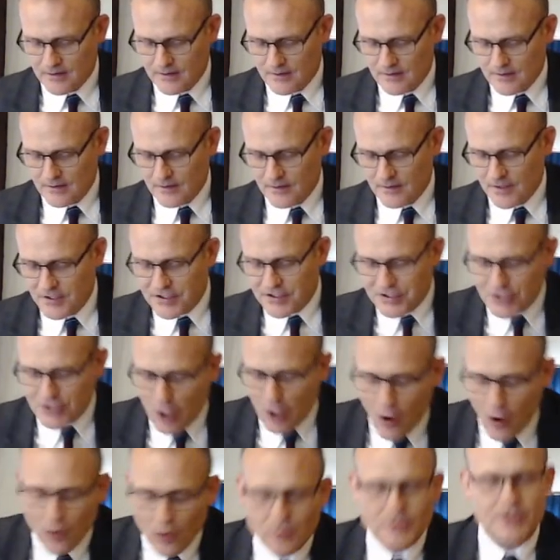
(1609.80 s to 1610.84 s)
the
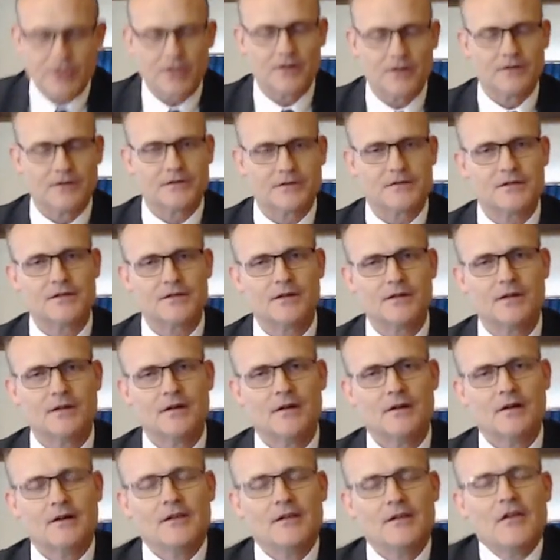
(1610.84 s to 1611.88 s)
soldiers,
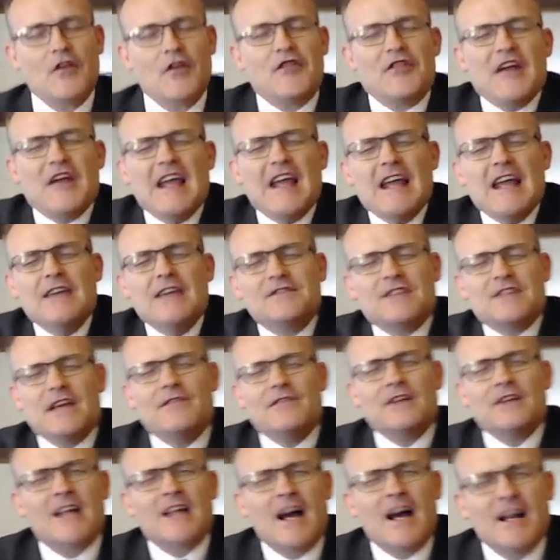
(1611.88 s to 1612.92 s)
the thieves
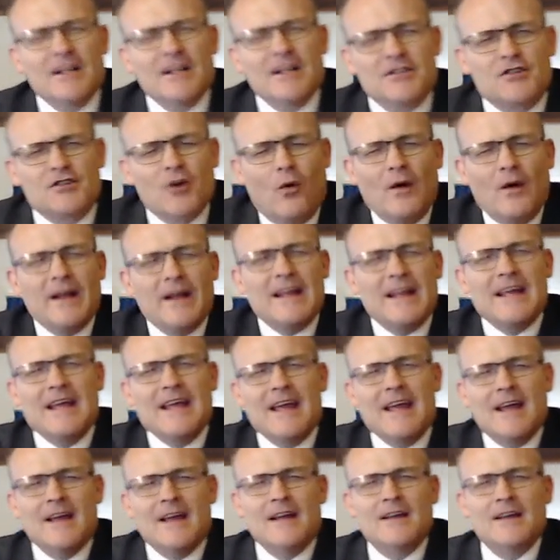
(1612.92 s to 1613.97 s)
even kind of joining
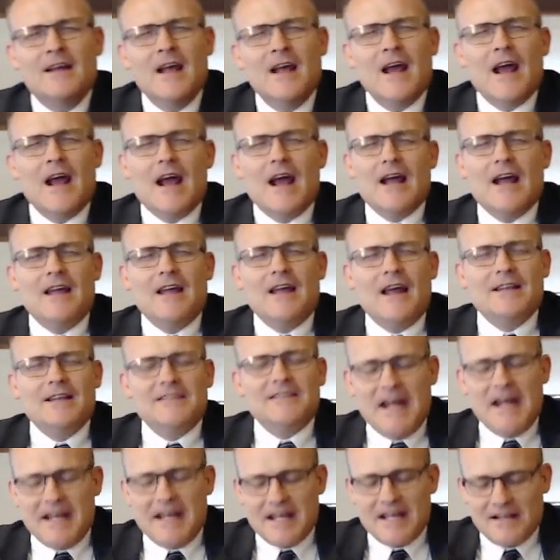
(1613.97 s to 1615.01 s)
in and, and, and
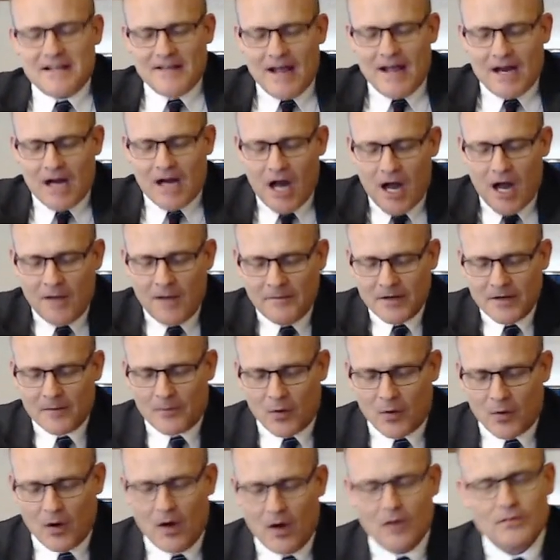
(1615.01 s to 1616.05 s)
taking that common
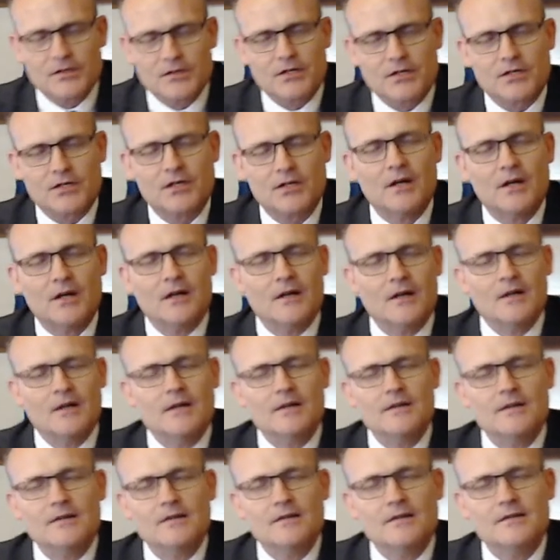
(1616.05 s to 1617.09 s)
approach
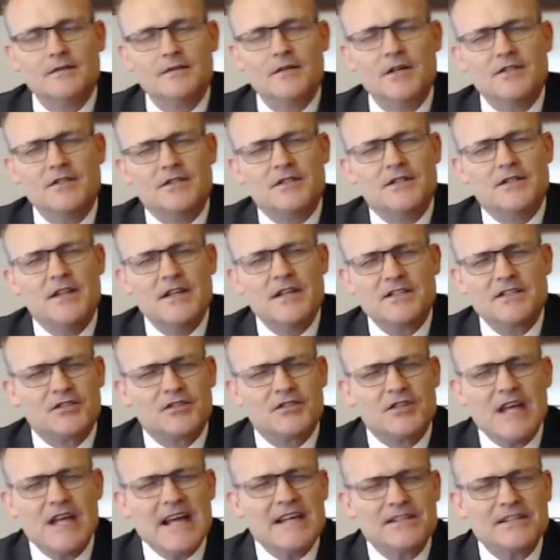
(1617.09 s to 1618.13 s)
to this
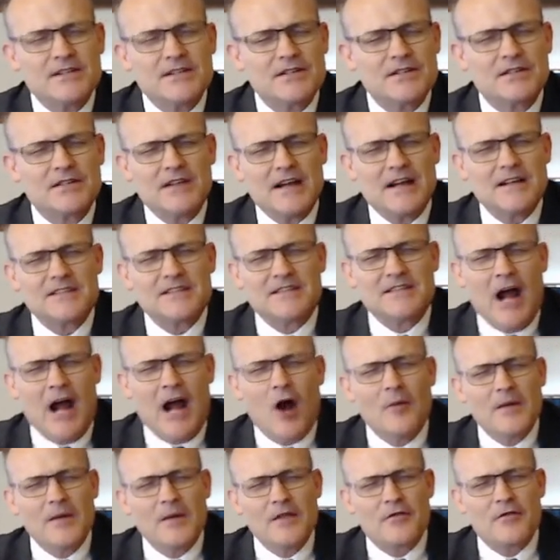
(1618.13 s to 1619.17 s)
Jesus that has now
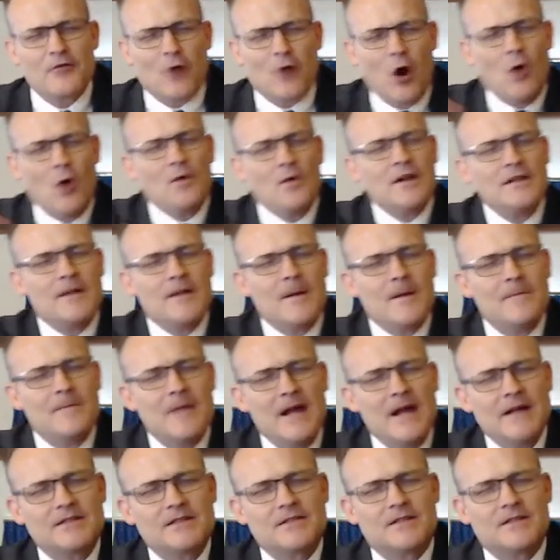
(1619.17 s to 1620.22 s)
been thrown in their
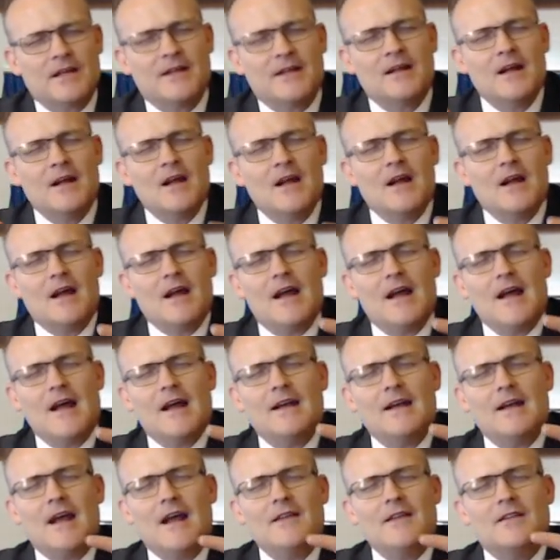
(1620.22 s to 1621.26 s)
midst. And,
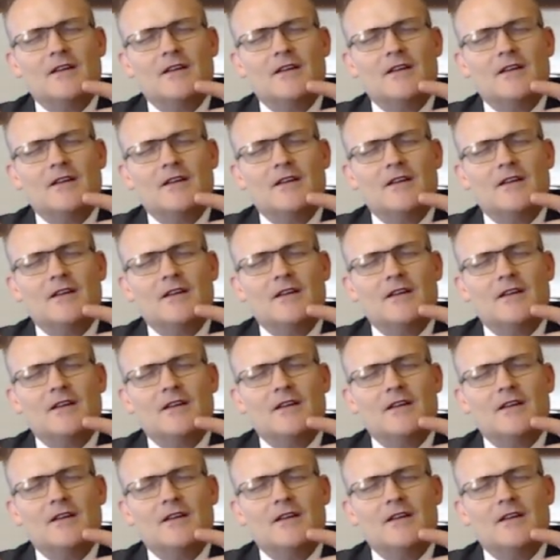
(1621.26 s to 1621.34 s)
and, and they're